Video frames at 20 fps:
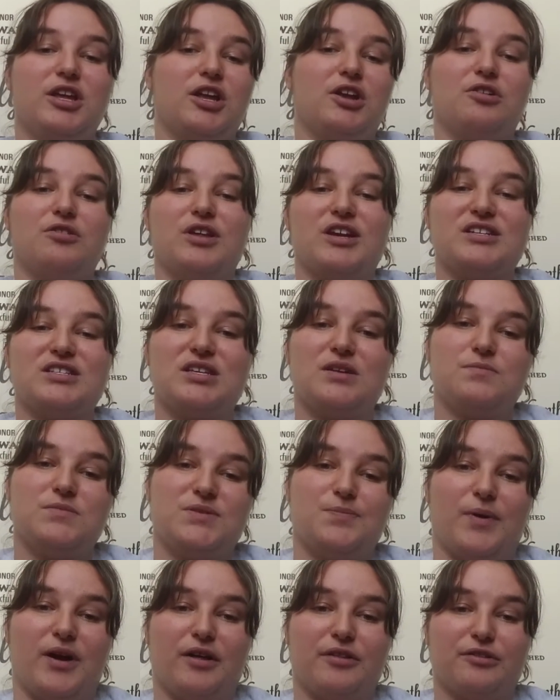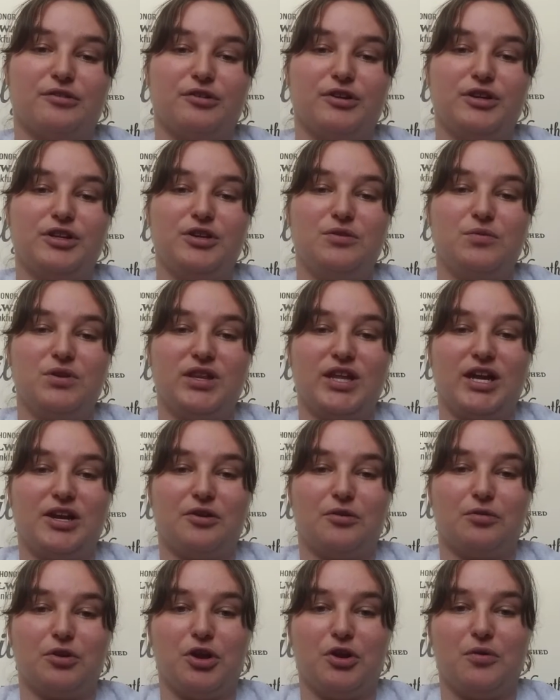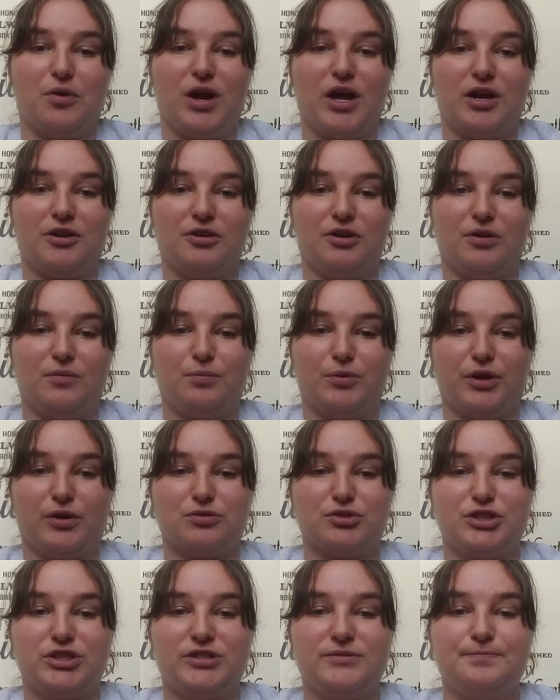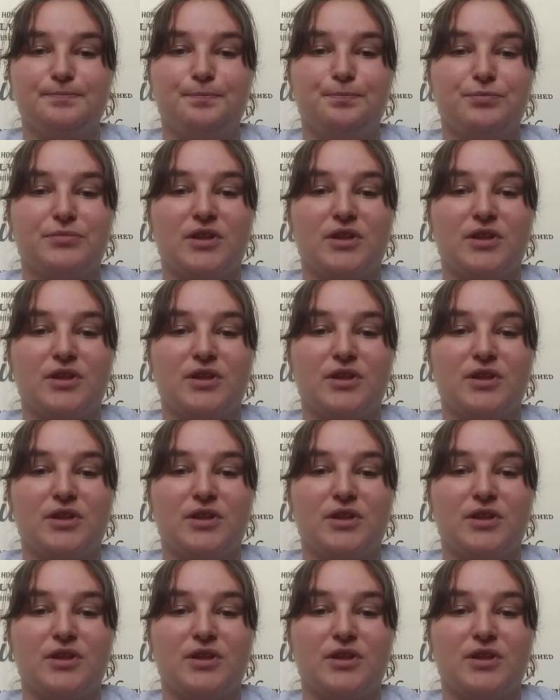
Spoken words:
you know, like something's bothering you and they don't know how to approach it,